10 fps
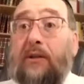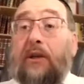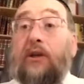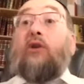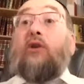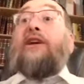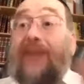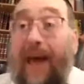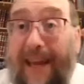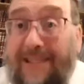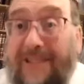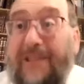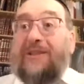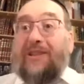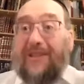you're
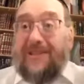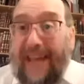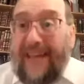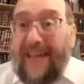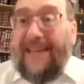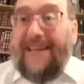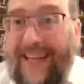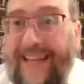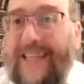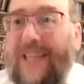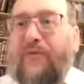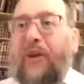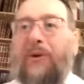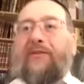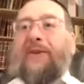entitled to take the lenient
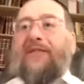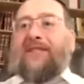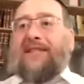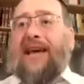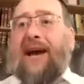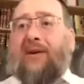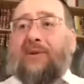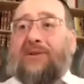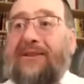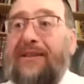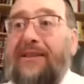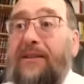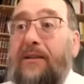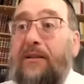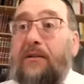view even when there's a
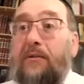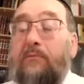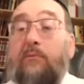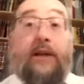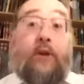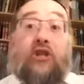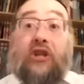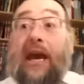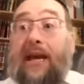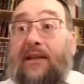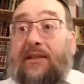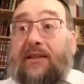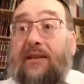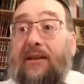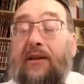doubt. In which
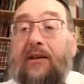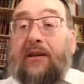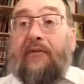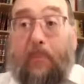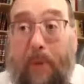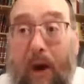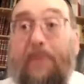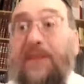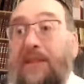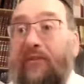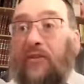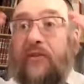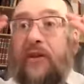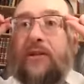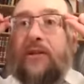case, for the purposes of
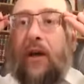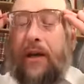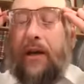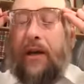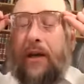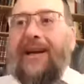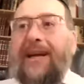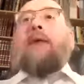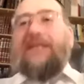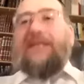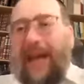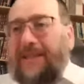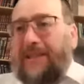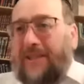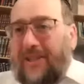Sfiras Omer, I'm
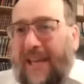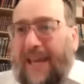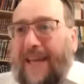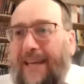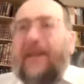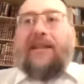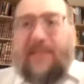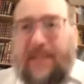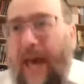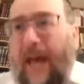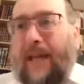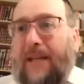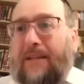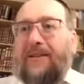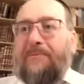entitled to say it's
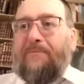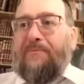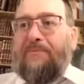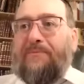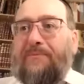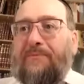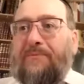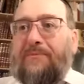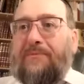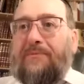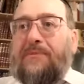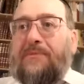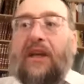night. If